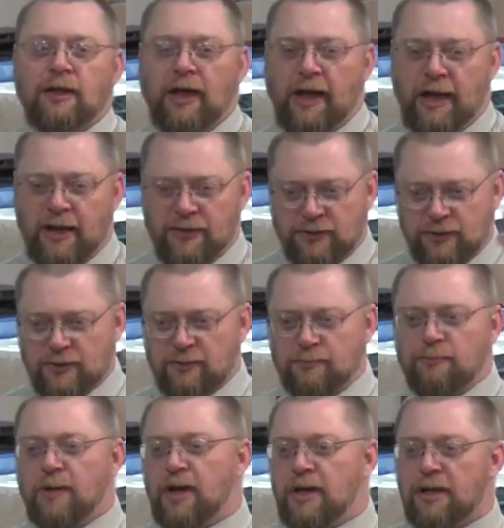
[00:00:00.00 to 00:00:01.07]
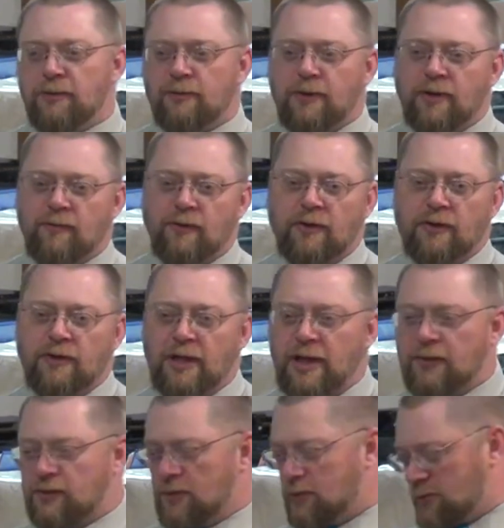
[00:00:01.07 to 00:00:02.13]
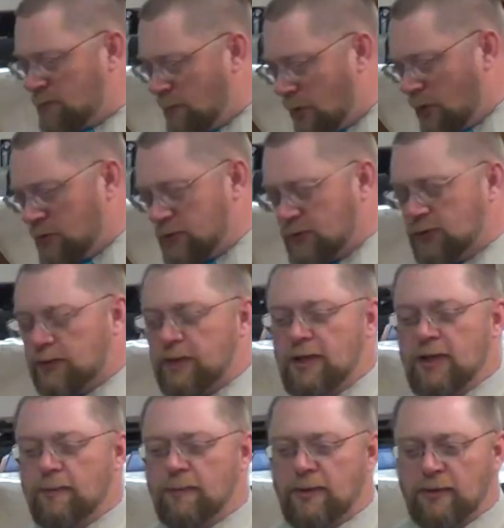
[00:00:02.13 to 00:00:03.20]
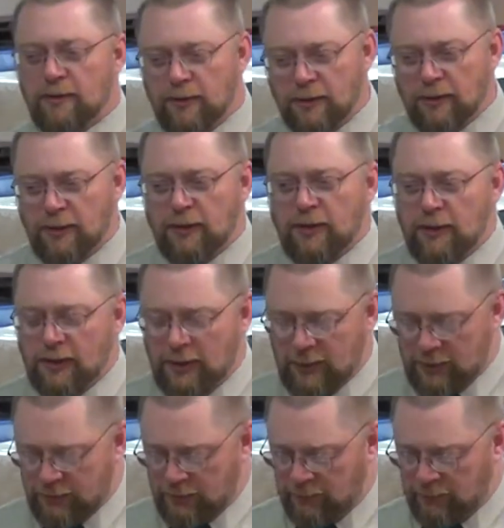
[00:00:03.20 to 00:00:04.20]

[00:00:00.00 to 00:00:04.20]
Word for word: as a mighty river and as a small stream and uh,